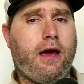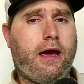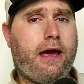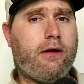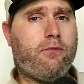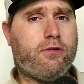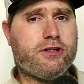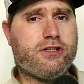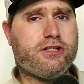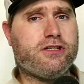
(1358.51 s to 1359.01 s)

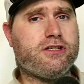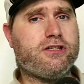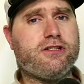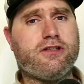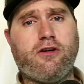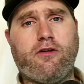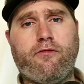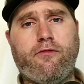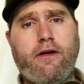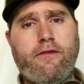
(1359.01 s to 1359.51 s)
And which
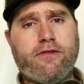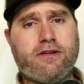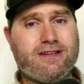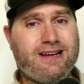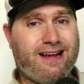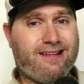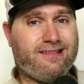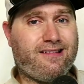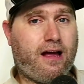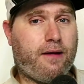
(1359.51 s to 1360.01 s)
is your favorite
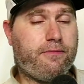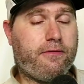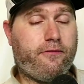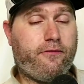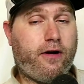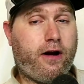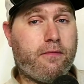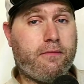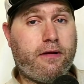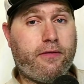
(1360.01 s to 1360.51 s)
desktop
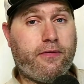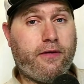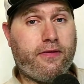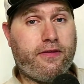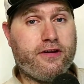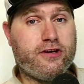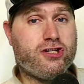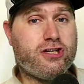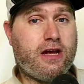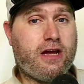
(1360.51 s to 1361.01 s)
environment that
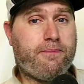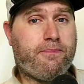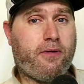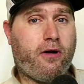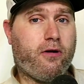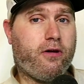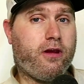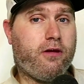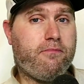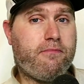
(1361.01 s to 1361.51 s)
they ship?
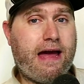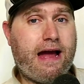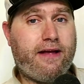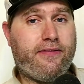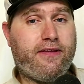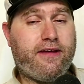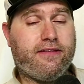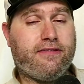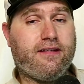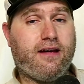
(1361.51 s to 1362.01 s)
Are you
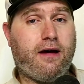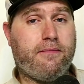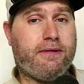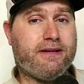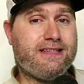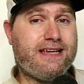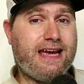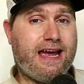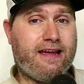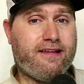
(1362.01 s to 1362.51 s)
mad that uh,
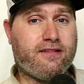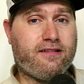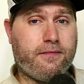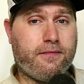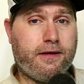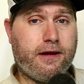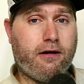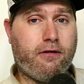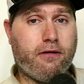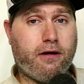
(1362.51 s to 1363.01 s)
Mate is
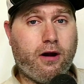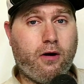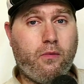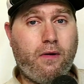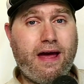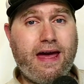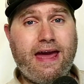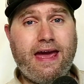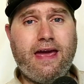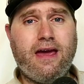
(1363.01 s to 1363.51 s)
going to be going
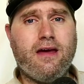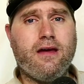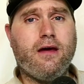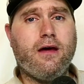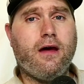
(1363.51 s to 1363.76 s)
away?